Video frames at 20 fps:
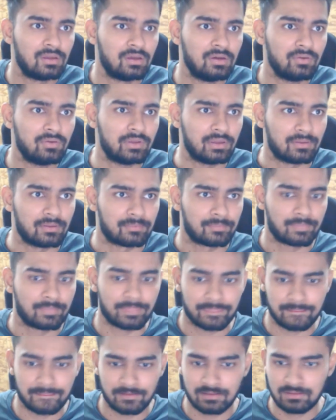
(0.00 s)
Okay,
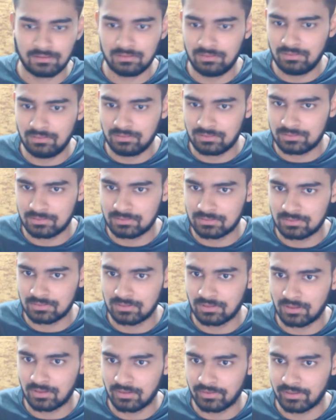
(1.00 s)

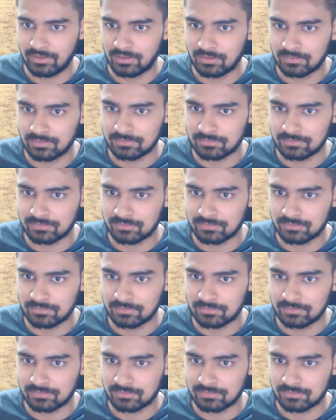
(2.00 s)
all right.